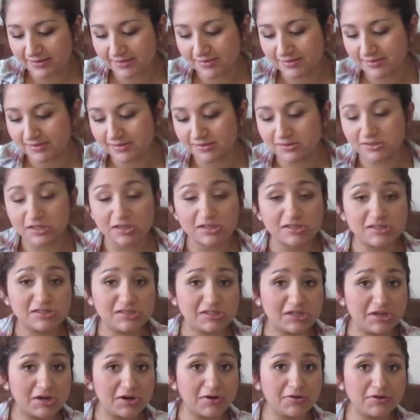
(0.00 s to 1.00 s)
This is
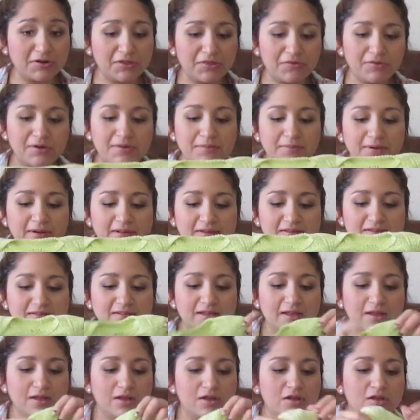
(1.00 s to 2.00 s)
zero to three months,
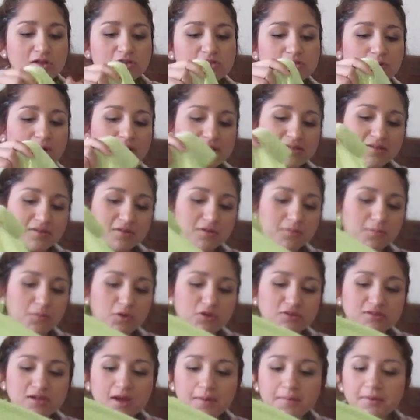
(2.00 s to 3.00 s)
so it has a little
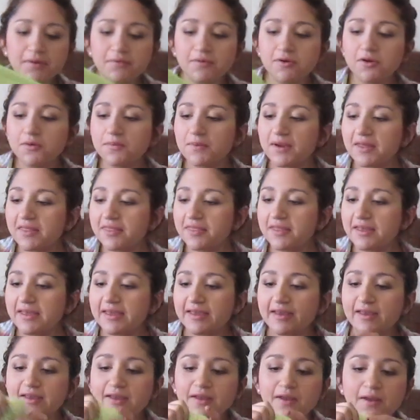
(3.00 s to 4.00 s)
more tummy room, I
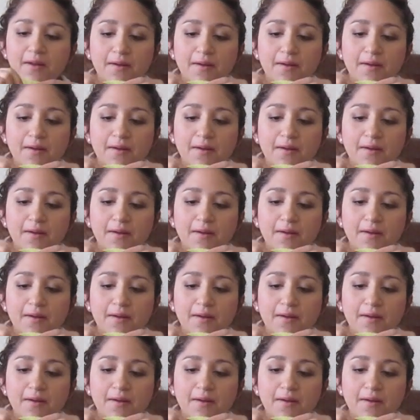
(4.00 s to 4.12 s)
think.